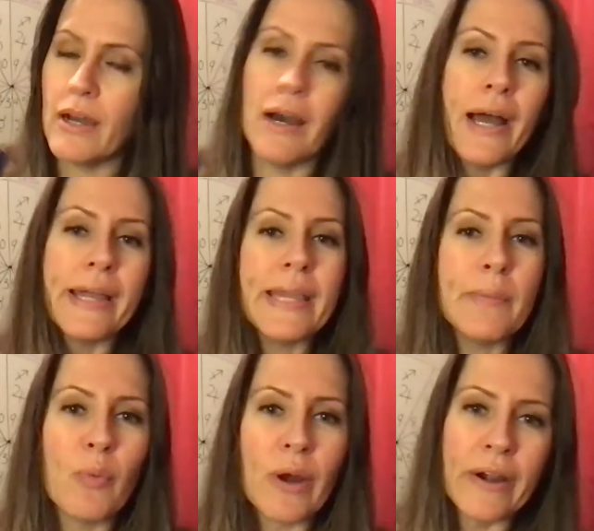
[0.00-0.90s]
I keep
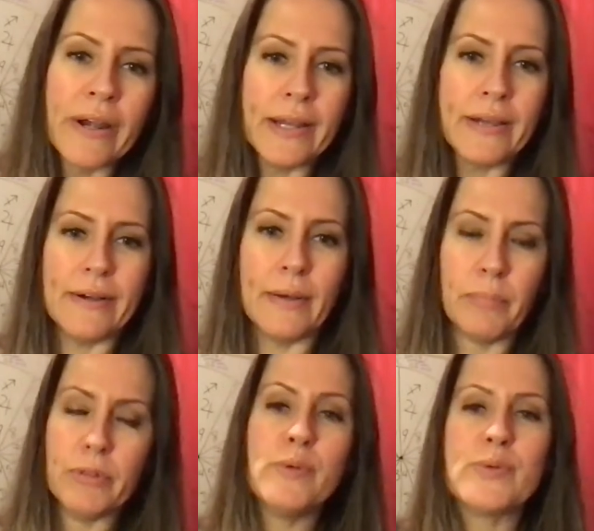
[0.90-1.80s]
wearing a
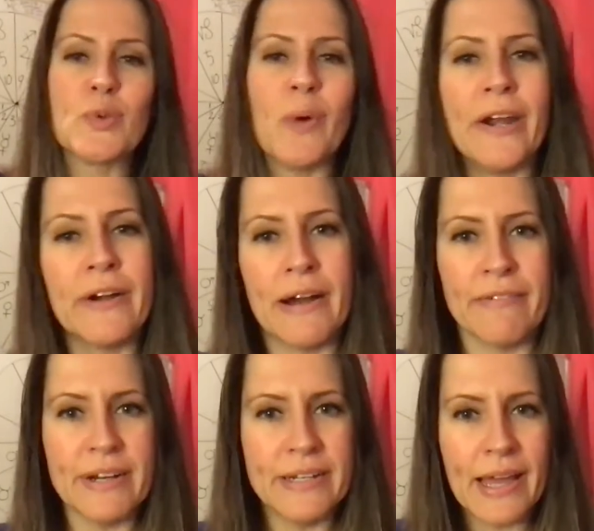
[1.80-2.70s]
blue sweater
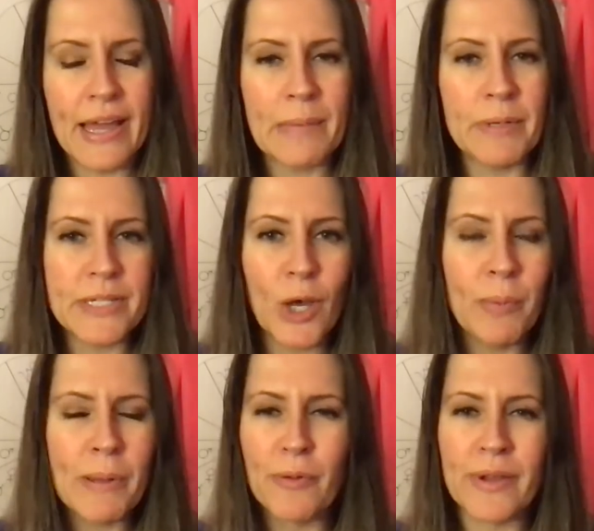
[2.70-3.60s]
every day, but tell
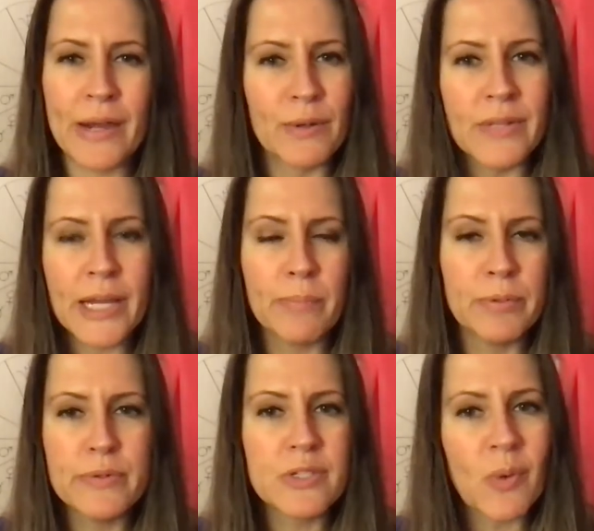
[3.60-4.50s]
people that I don't like
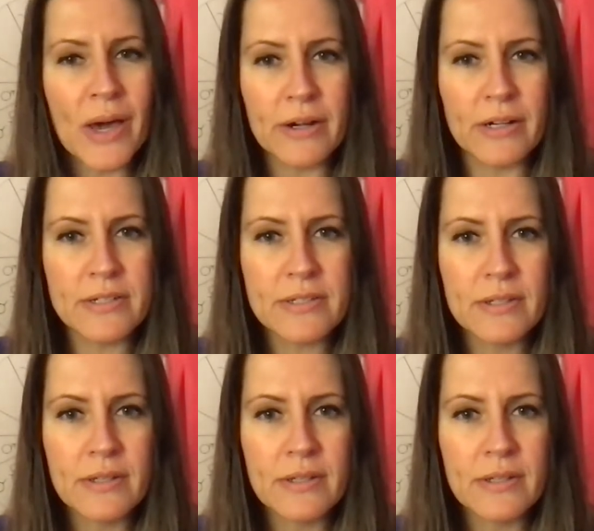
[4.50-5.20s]
blue sweaters,